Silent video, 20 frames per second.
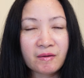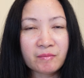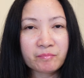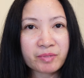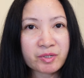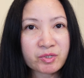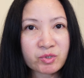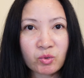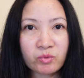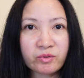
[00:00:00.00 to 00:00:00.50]

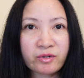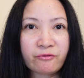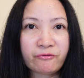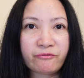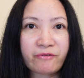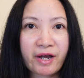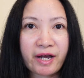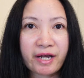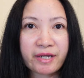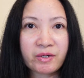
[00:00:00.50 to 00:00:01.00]

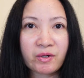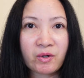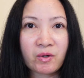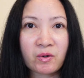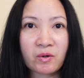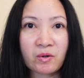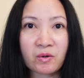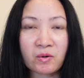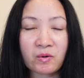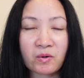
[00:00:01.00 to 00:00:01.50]
personify
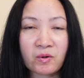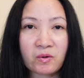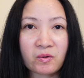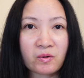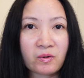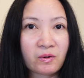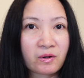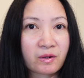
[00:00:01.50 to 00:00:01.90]
or